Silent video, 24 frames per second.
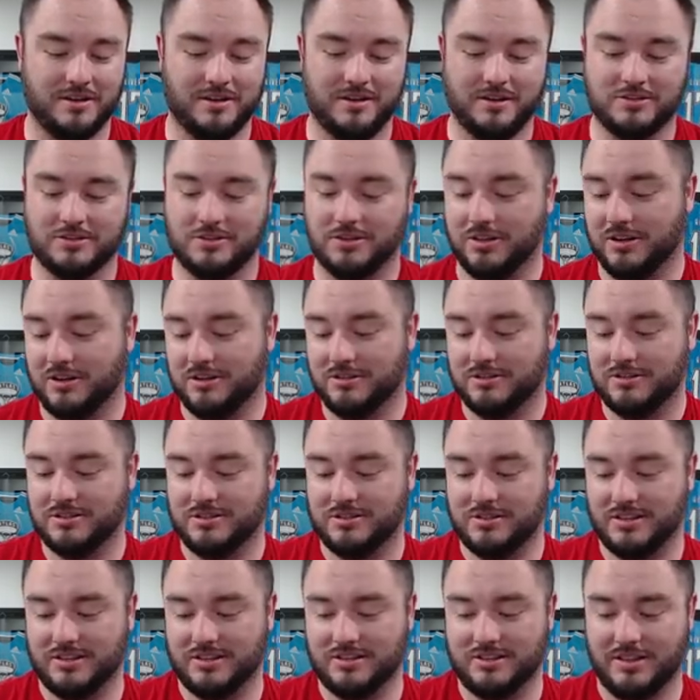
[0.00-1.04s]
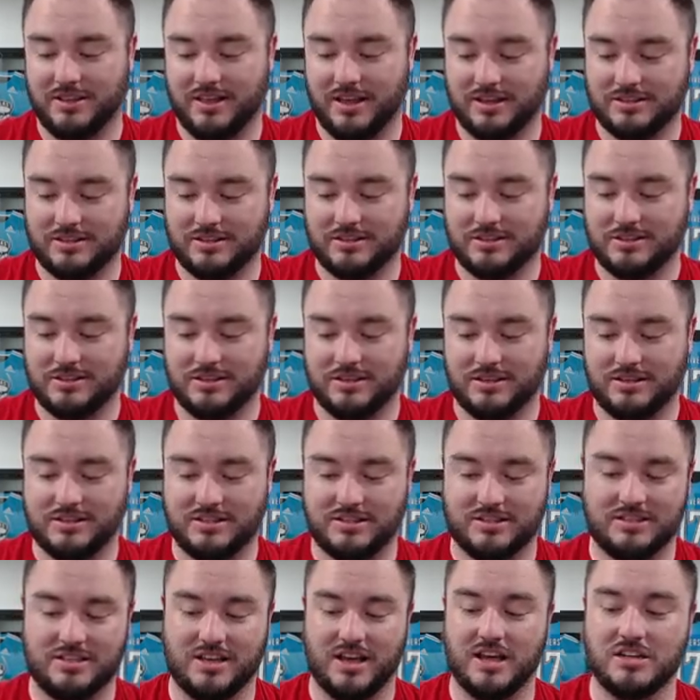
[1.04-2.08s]
So there's, like I said, that's
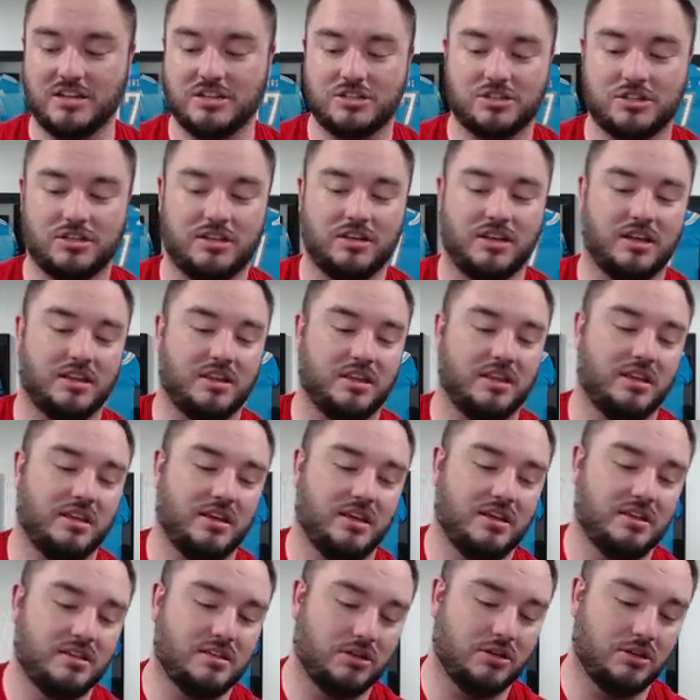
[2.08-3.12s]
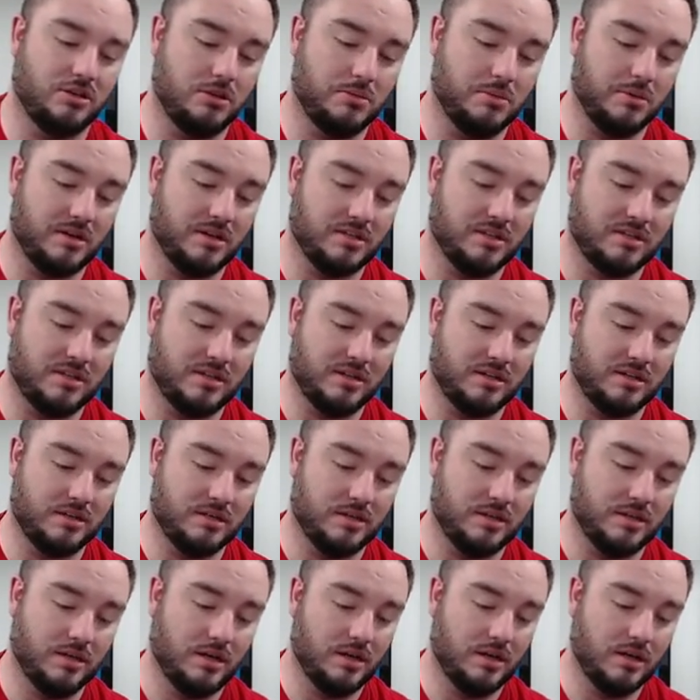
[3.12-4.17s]
essentially, I think he's still the biggest hit.
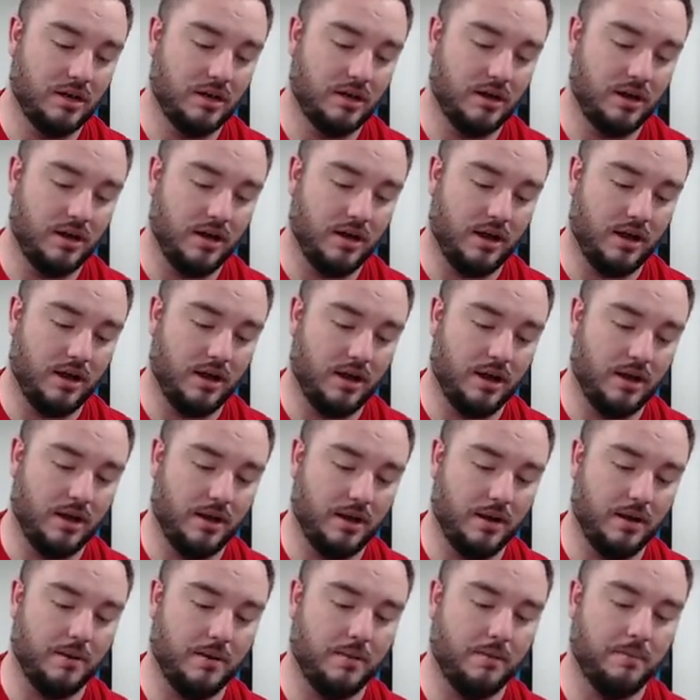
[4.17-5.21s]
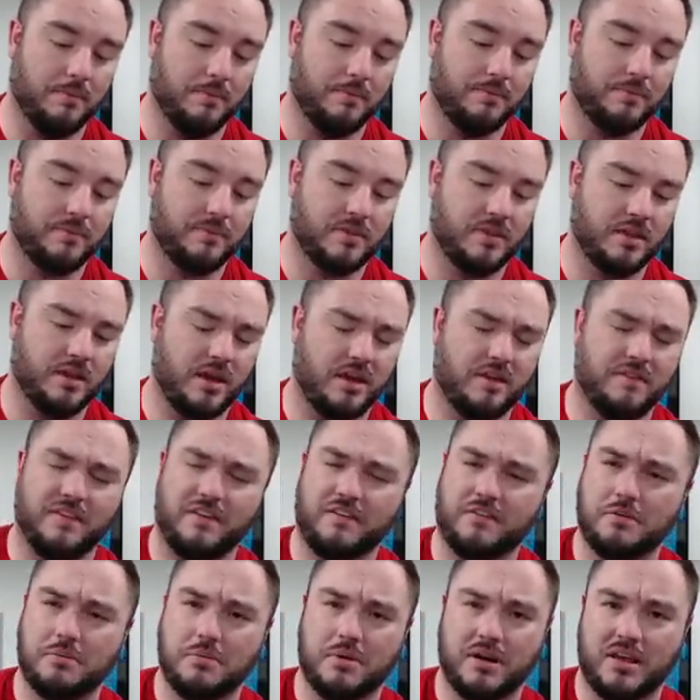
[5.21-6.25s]
Out of
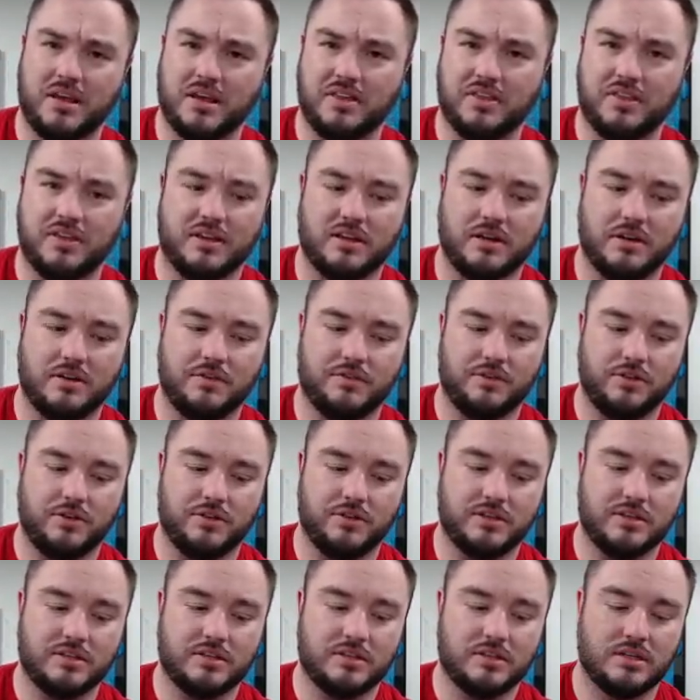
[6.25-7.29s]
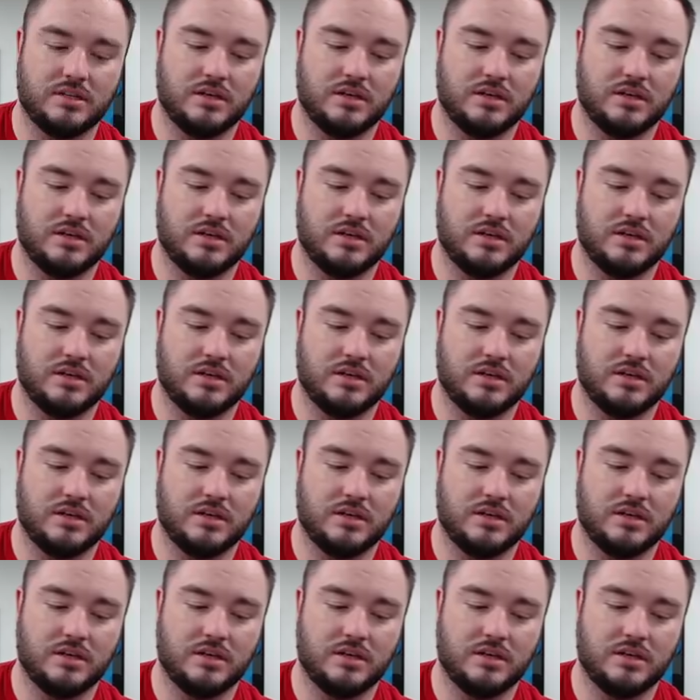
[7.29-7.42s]
everybody, I think, out of all this.